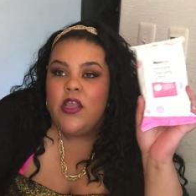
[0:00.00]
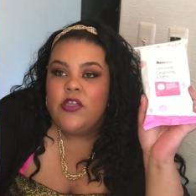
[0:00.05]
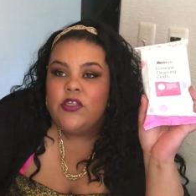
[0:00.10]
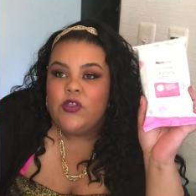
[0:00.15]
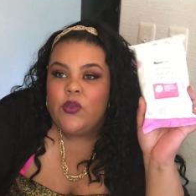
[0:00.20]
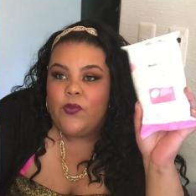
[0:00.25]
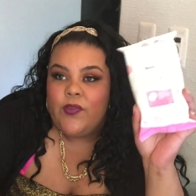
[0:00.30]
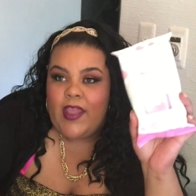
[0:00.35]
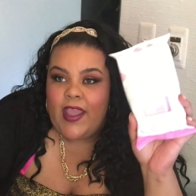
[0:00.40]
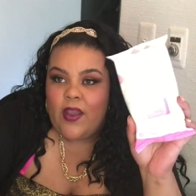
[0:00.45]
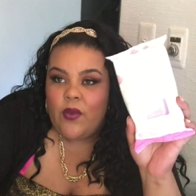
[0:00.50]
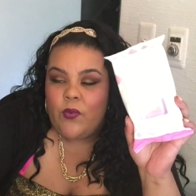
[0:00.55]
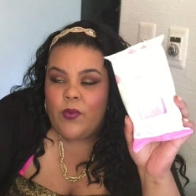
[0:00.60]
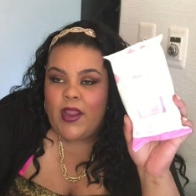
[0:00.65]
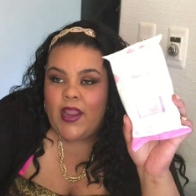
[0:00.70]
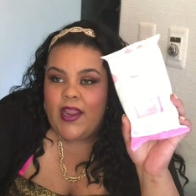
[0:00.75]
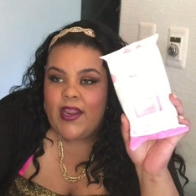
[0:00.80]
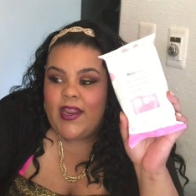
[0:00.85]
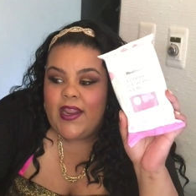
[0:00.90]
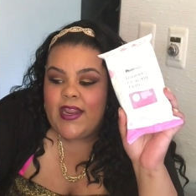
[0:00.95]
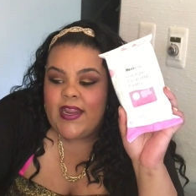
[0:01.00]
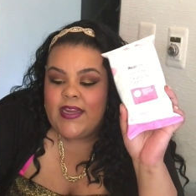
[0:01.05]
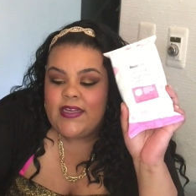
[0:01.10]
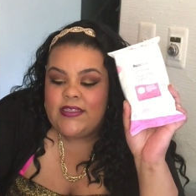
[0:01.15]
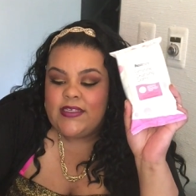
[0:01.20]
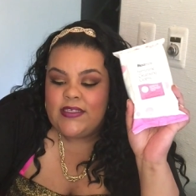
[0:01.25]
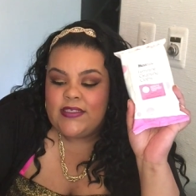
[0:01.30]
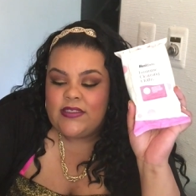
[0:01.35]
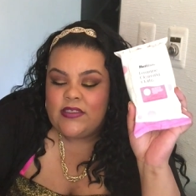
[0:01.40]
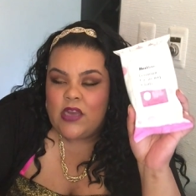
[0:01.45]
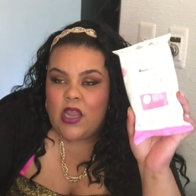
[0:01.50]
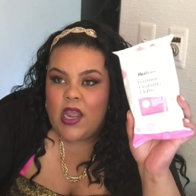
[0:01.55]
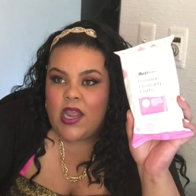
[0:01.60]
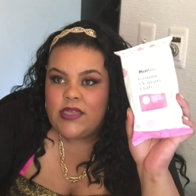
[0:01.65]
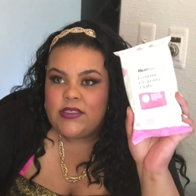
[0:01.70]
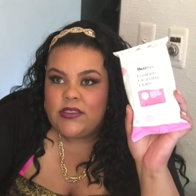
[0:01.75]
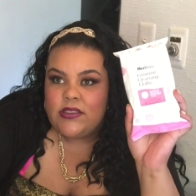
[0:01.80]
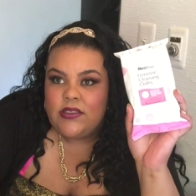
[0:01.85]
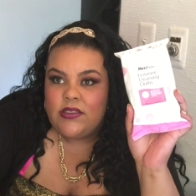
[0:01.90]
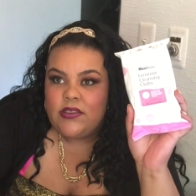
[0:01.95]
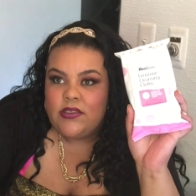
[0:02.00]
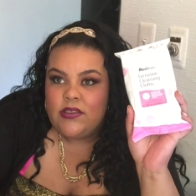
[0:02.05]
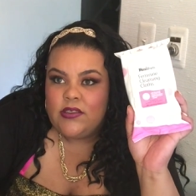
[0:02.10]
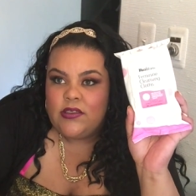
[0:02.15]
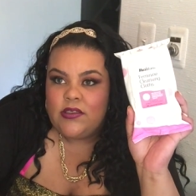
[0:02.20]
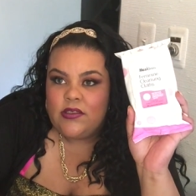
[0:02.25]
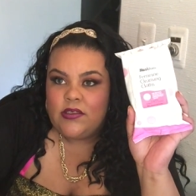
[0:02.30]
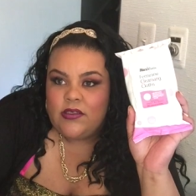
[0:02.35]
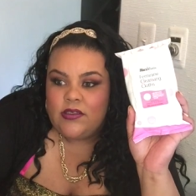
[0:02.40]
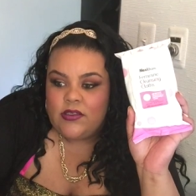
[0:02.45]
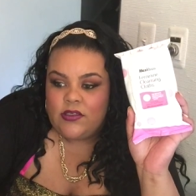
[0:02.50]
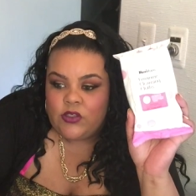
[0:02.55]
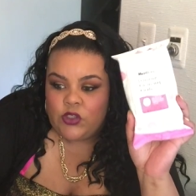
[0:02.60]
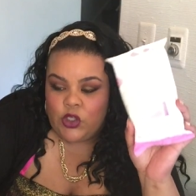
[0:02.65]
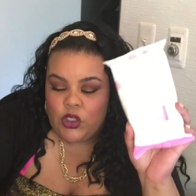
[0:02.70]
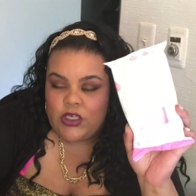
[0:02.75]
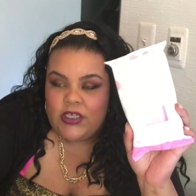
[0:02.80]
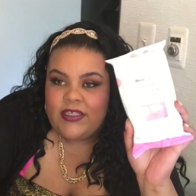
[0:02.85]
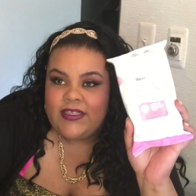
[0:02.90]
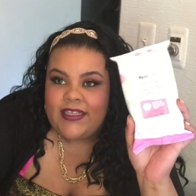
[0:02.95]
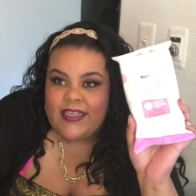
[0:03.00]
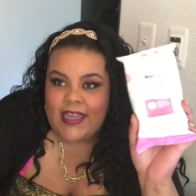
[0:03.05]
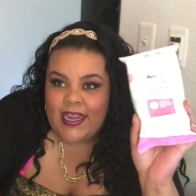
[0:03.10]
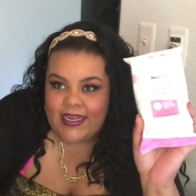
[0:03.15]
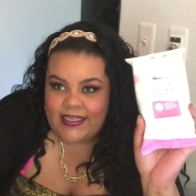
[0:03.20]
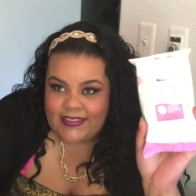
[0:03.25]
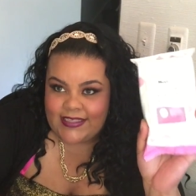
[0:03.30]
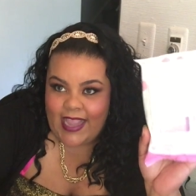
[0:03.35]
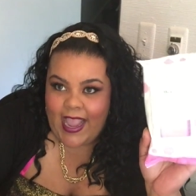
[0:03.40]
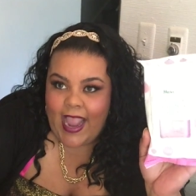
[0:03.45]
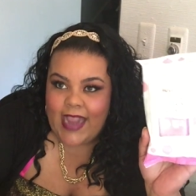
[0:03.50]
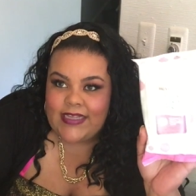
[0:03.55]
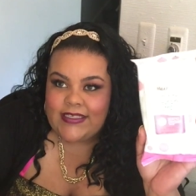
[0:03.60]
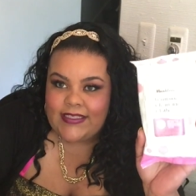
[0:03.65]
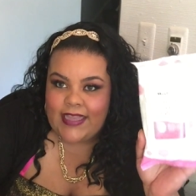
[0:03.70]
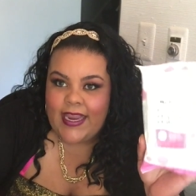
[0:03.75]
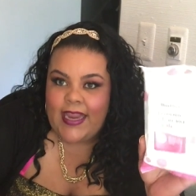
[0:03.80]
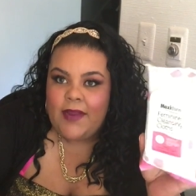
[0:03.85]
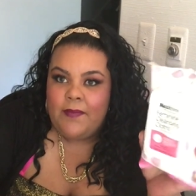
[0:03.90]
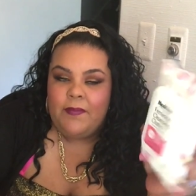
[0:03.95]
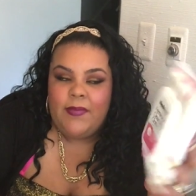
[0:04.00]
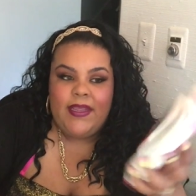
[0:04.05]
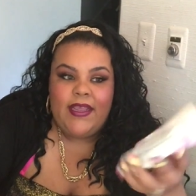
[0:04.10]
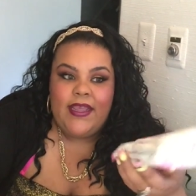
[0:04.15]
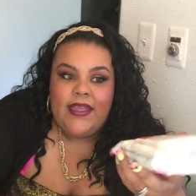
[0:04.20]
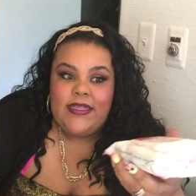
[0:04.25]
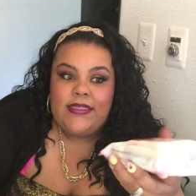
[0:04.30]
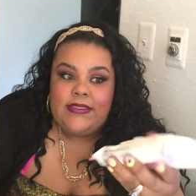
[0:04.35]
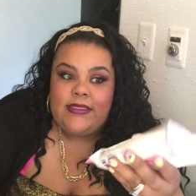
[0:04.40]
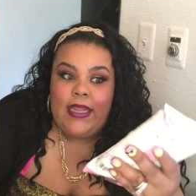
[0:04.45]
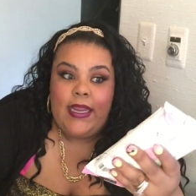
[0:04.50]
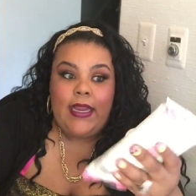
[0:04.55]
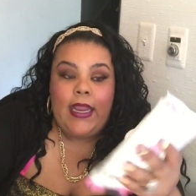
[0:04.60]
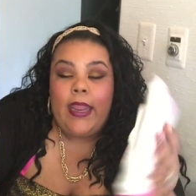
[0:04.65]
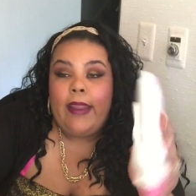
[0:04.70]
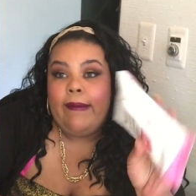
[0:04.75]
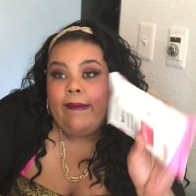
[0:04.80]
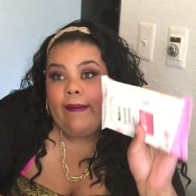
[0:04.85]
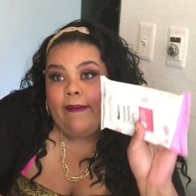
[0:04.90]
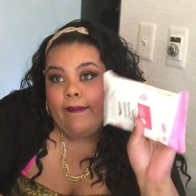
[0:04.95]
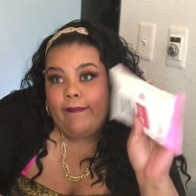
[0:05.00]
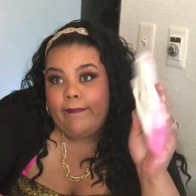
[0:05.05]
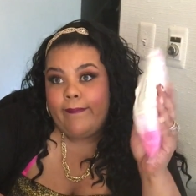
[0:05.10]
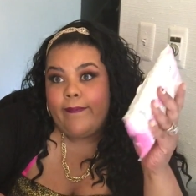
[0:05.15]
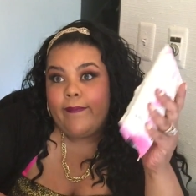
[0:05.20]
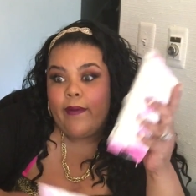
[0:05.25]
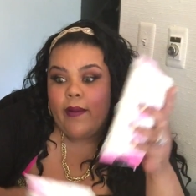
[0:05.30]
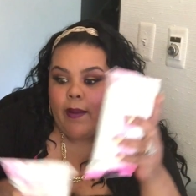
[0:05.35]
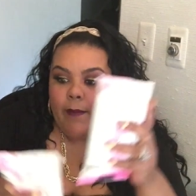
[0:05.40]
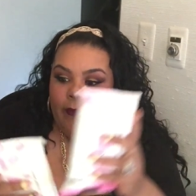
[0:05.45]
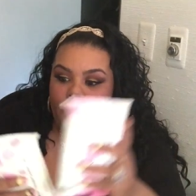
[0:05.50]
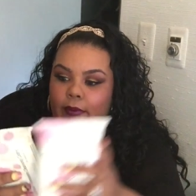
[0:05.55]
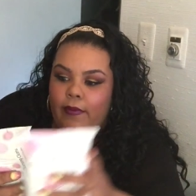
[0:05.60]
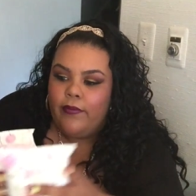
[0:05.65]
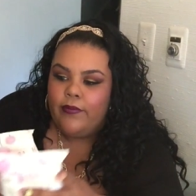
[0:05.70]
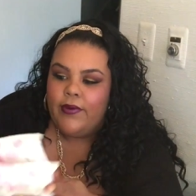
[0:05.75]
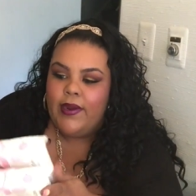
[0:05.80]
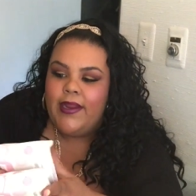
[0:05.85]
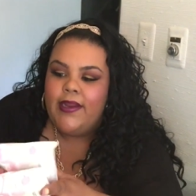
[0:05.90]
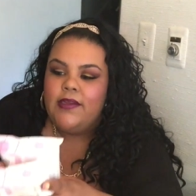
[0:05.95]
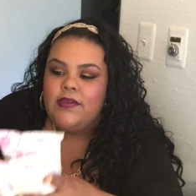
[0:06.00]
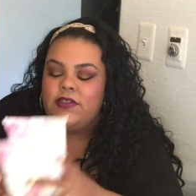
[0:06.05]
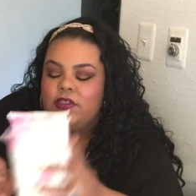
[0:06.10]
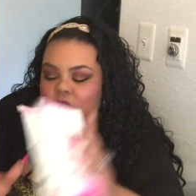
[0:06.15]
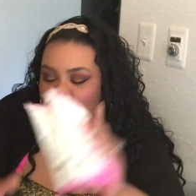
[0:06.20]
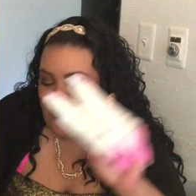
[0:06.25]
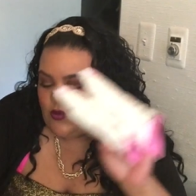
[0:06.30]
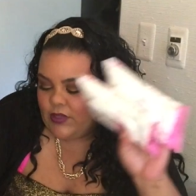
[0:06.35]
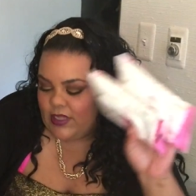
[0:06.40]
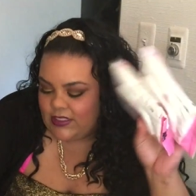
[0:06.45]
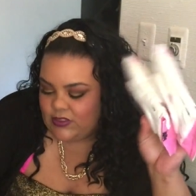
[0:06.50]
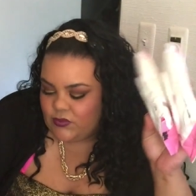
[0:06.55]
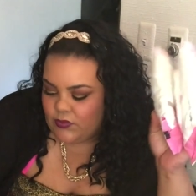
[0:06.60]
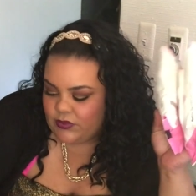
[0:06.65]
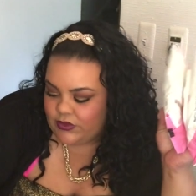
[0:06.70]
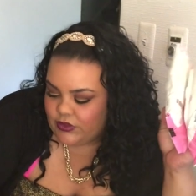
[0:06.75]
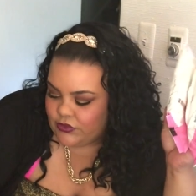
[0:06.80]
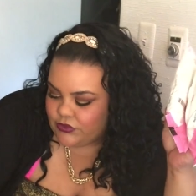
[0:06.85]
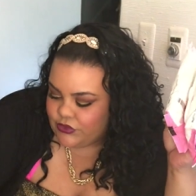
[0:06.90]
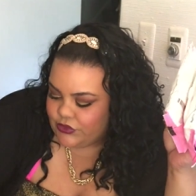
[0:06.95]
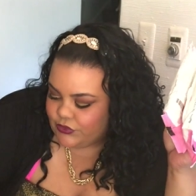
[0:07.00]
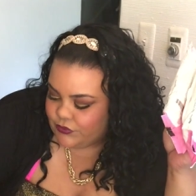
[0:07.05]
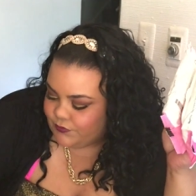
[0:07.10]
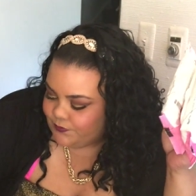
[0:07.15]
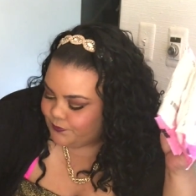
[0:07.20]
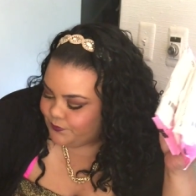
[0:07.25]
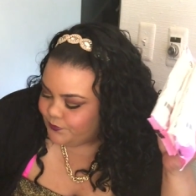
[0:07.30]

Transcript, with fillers: So that way it does not look the exact same because they can get in trouble, right? So that's what they'll do.